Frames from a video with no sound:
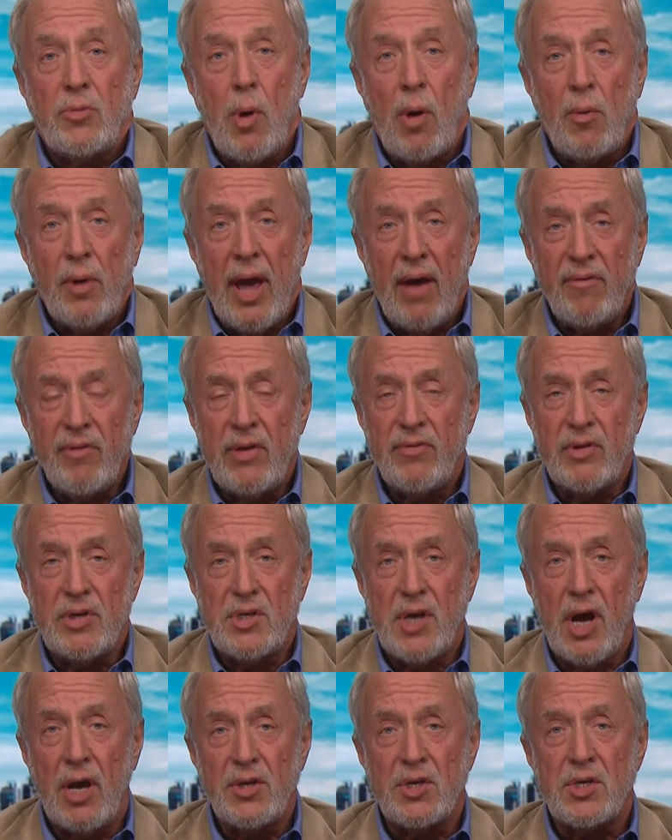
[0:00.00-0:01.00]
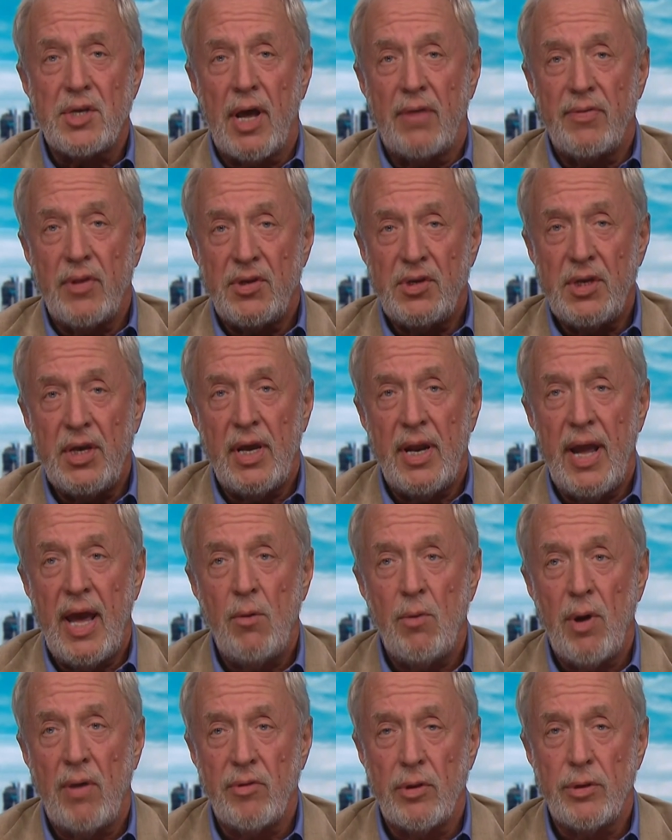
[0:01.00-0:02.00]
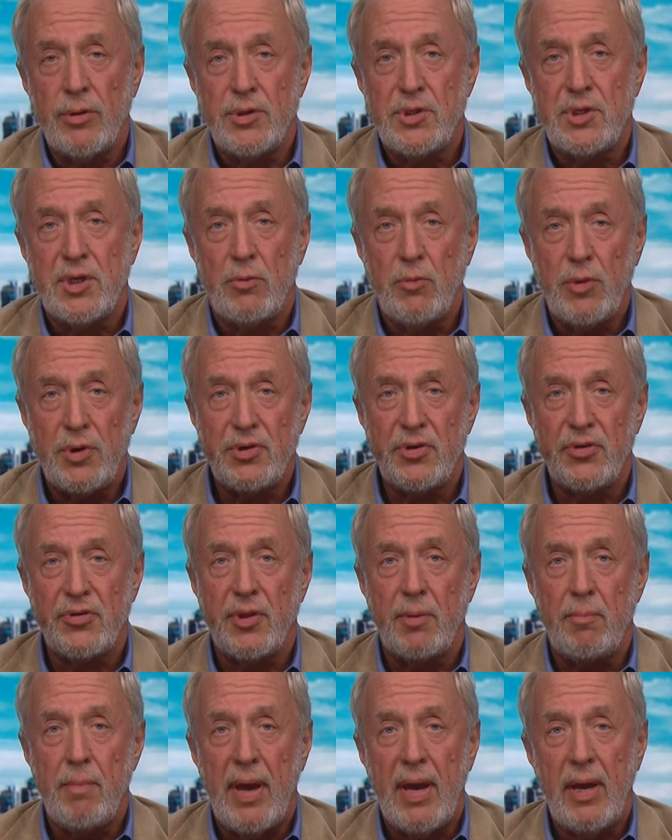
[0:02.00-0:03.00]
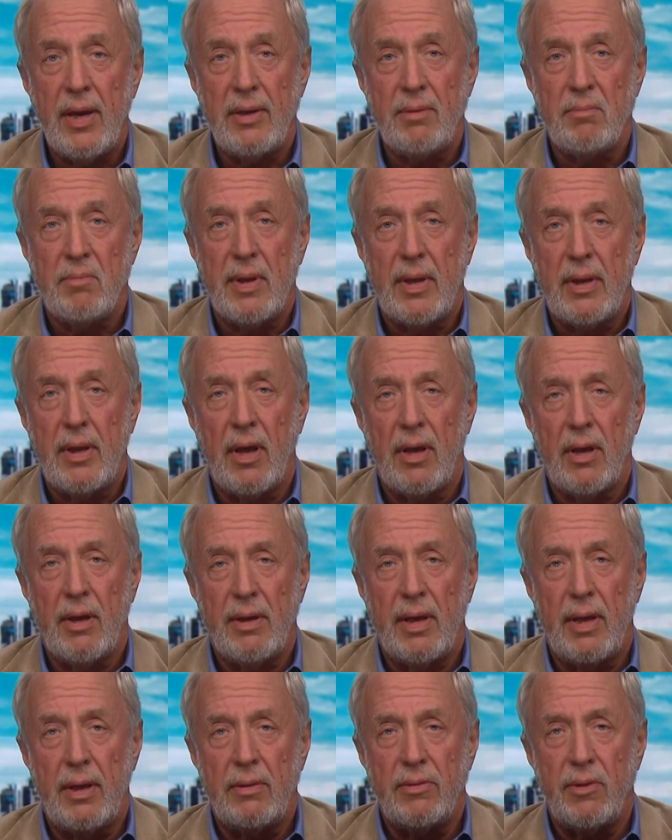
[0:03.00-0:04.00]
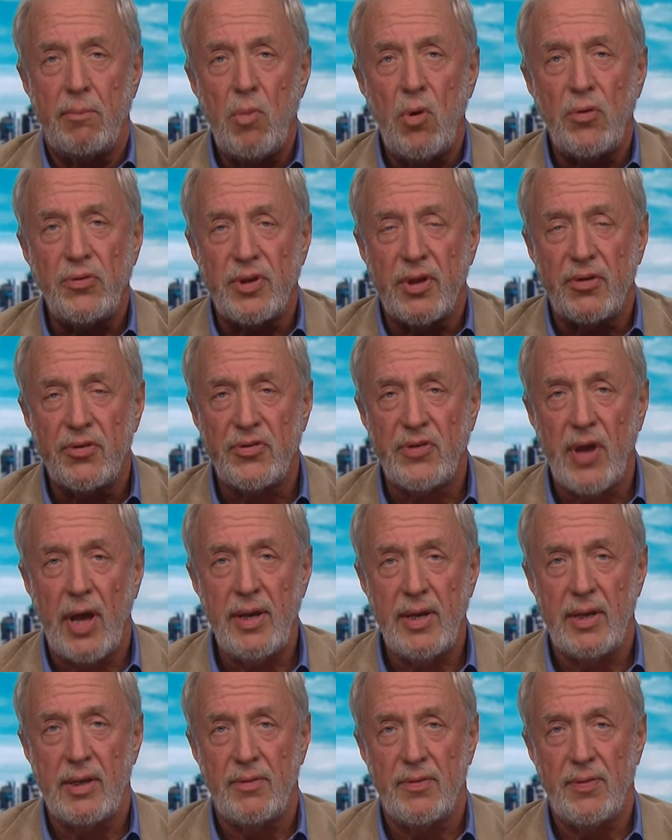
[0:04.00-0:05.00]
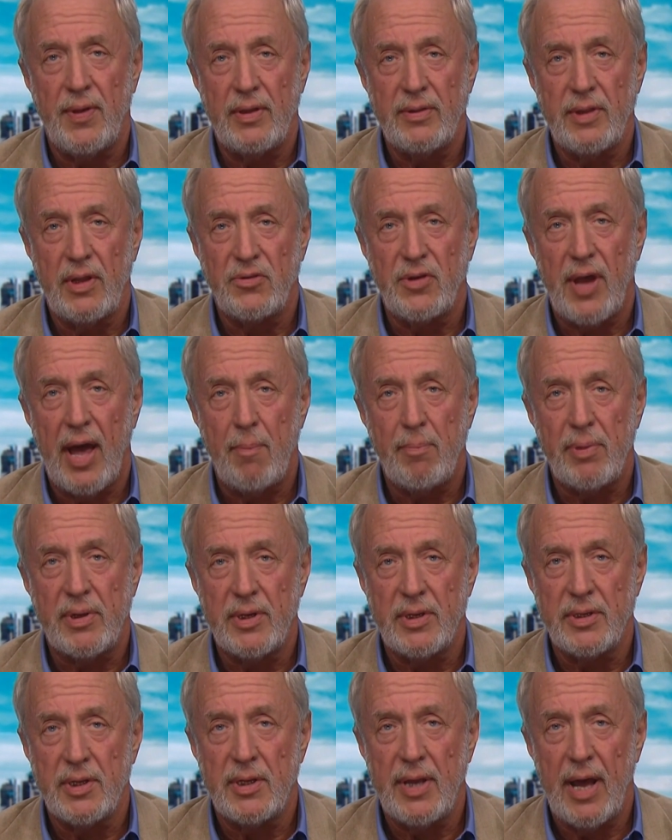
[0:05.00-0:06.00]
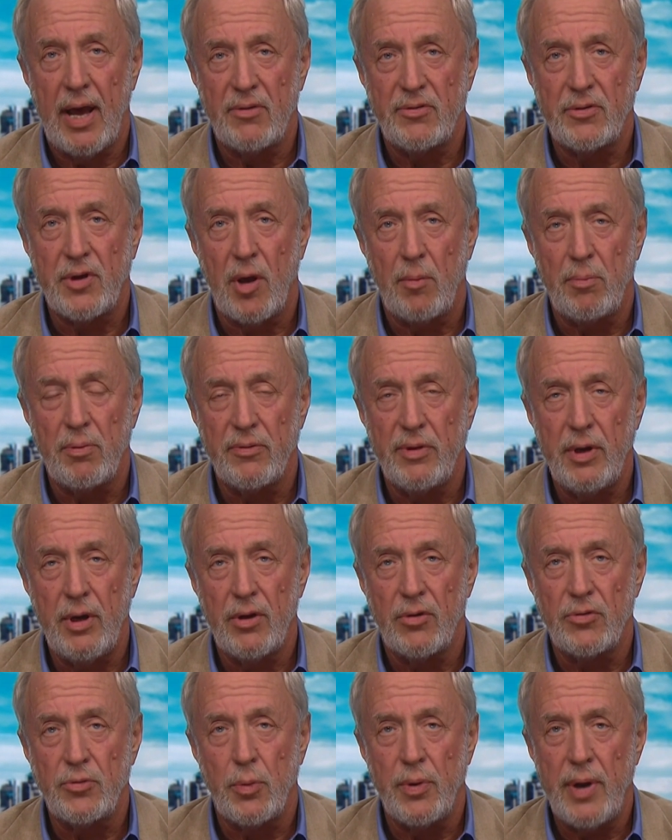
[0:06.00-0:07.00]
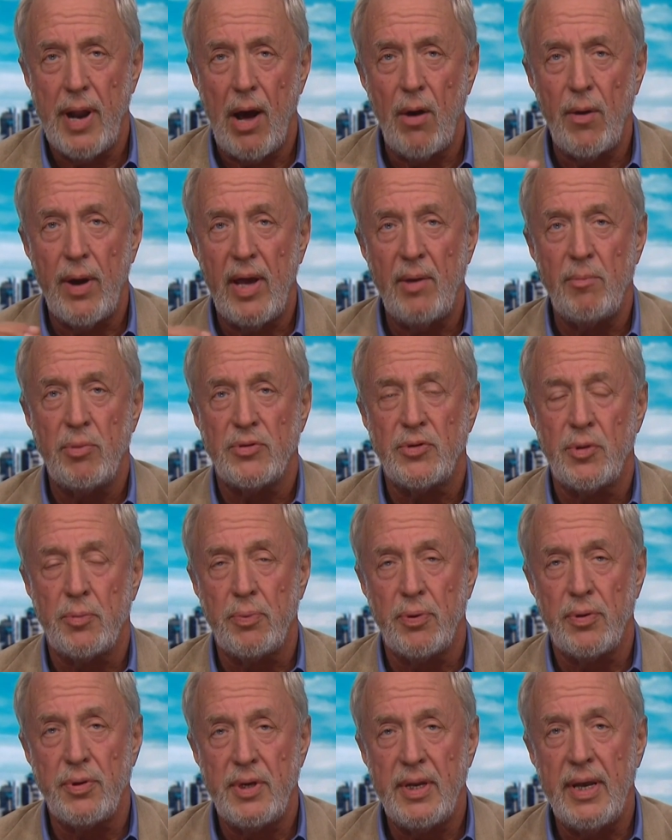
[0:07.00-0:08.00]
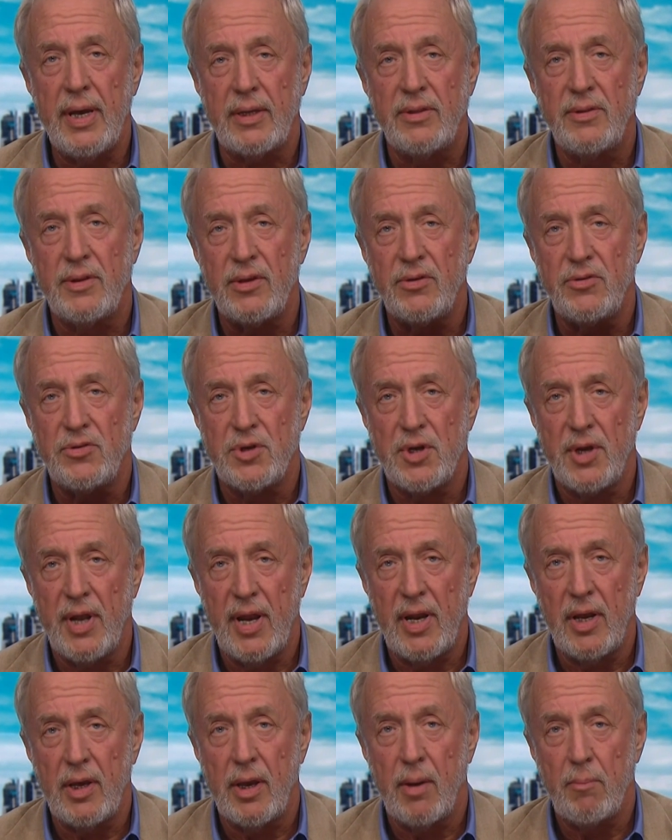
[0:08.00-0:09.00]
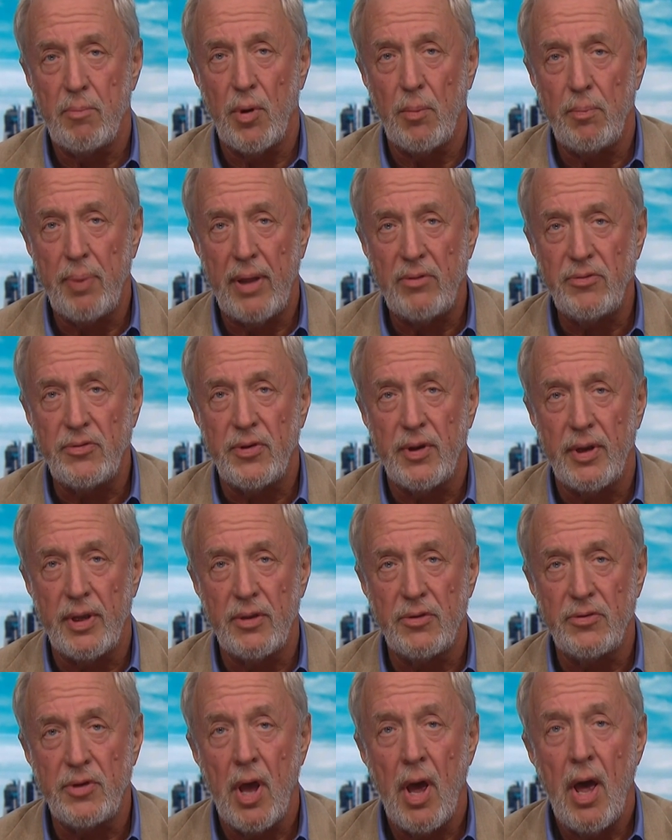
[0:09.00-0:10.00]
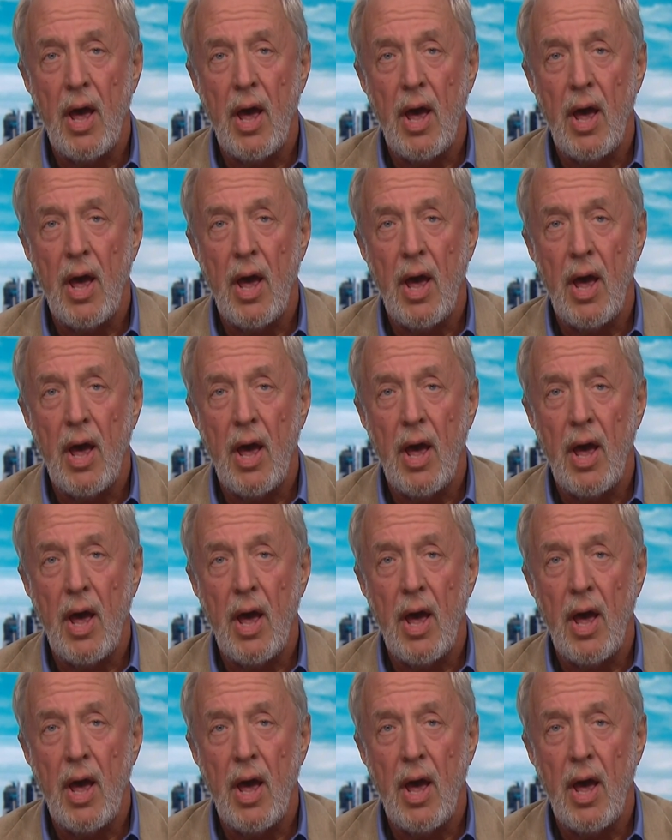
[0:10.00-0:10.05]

well, we haven't even touched on the DNA revolution, which is the main, the most exciting thing that's happened in the last couple of years. We're now able to predict these genetic propensities